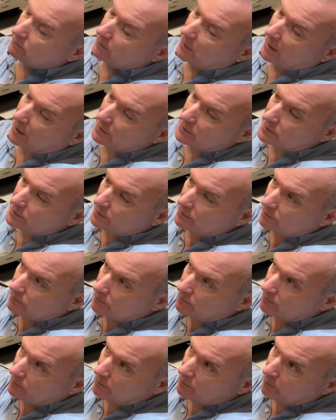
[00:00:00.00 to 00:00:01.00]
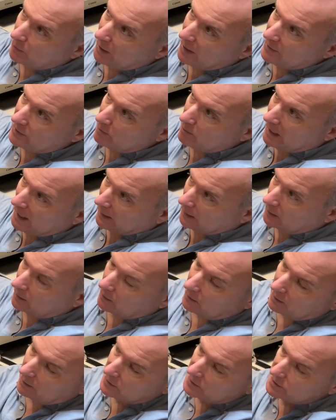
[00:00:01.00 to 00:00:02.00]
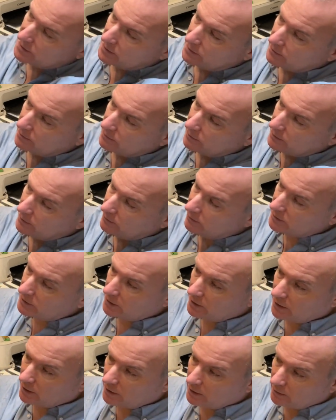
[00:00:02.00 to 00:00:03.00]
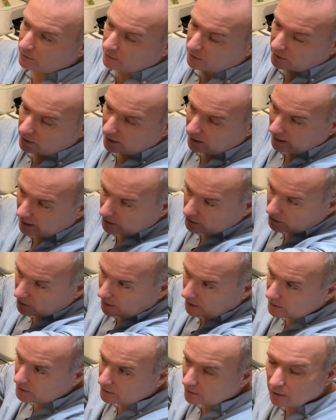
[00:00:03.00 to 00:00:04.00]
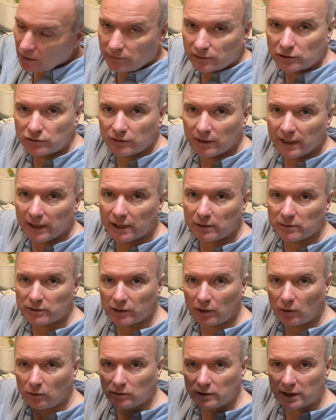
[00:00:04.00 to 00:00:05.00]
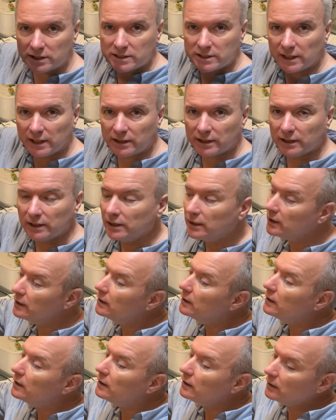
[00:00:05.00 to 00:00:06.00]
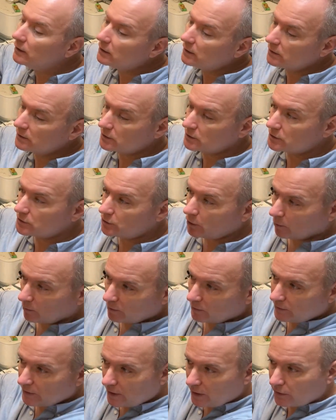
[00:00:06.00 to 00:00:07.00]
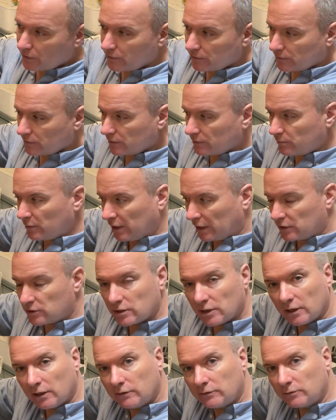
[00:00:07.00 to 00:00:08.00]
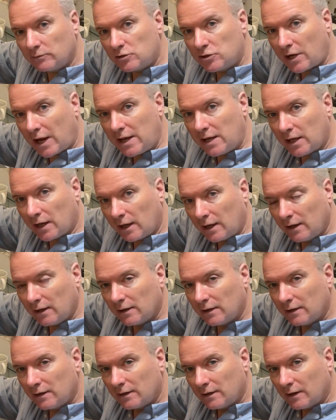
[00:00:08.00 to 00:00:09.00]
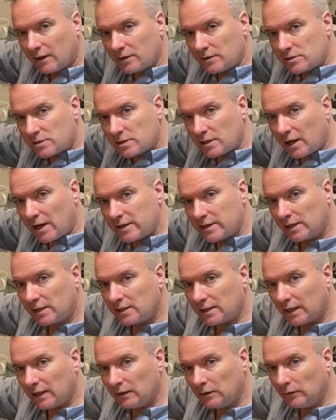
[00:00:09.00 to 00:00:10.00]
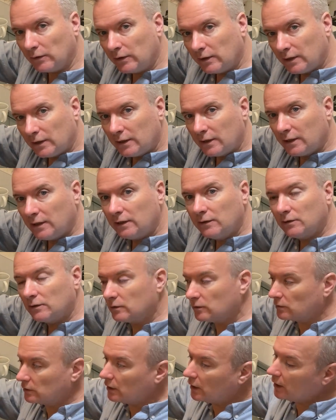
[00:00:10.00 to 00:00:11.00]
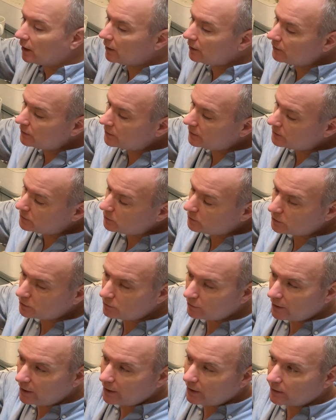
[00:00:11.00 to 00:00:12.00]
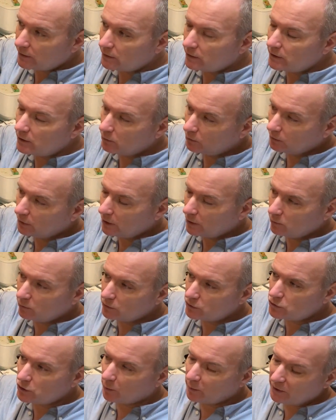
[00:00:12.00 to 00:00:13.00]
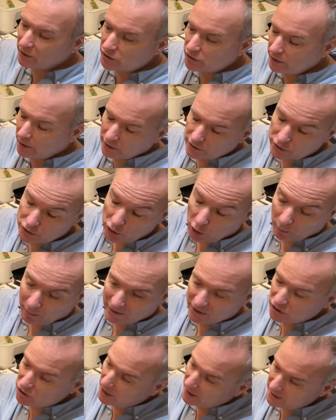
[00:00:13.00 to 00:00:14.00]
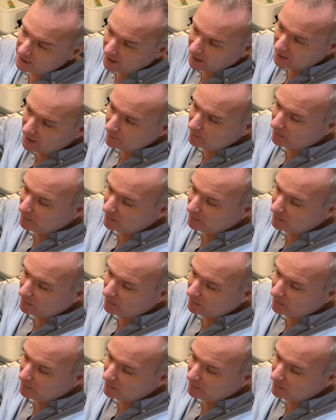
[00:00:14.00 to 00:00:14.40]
and by the back glass there is a clear sheet of acrylic with a hole cut in it to stop the picture from shaking and sliding down, and to a degree it will stop it shedding any